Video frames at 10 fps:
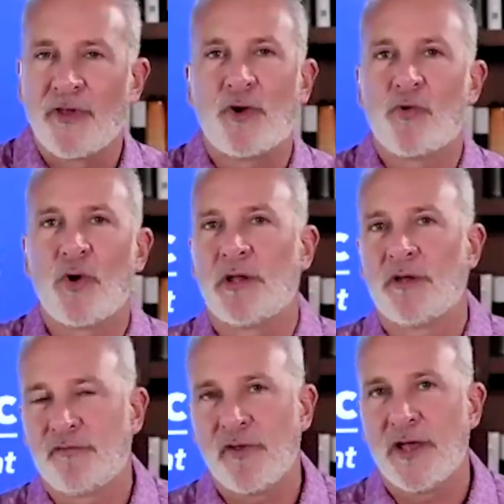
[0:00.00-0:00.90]
they
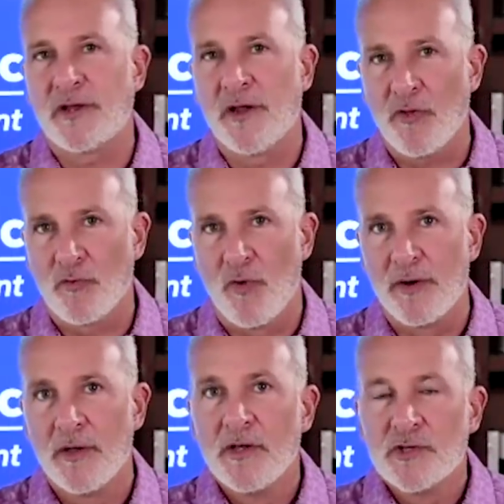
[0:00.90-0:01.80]
quickly inflate another one